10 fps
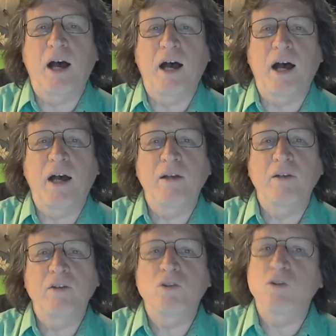
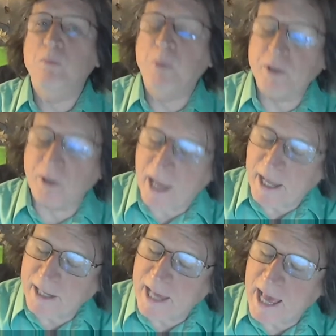put
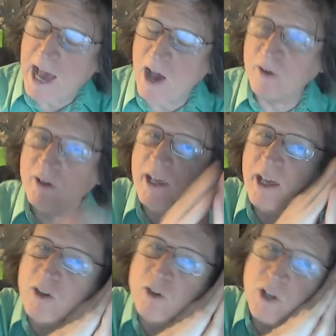their head
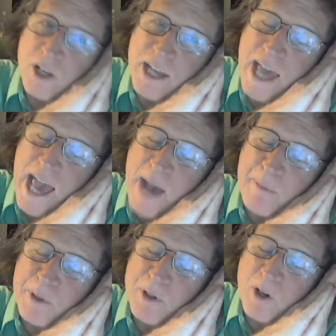down and took a
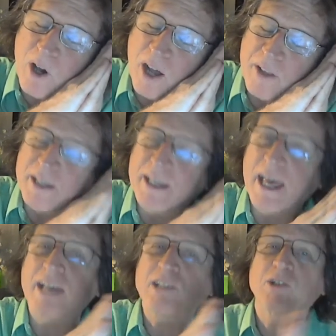nap on
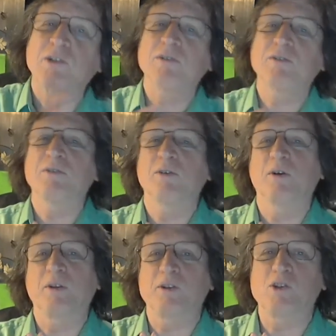the desk
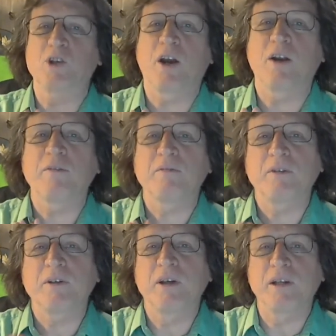or in their chair
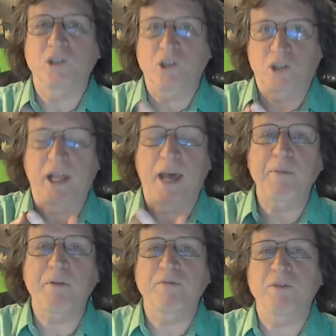and
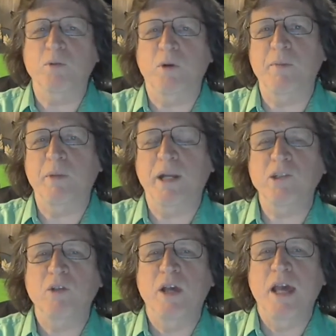slept for 20
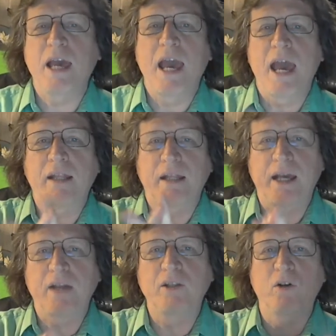minutes. And
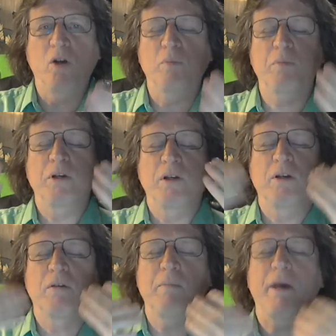then the other group
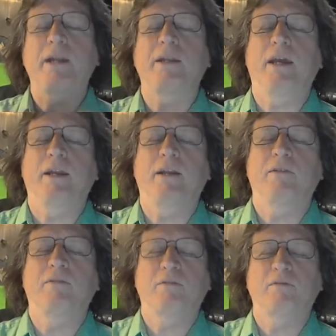
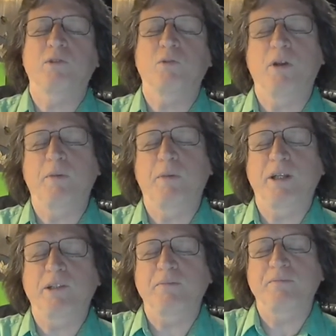meditated for 20
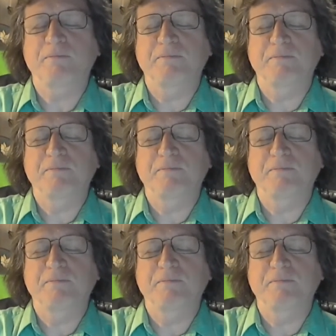minutes.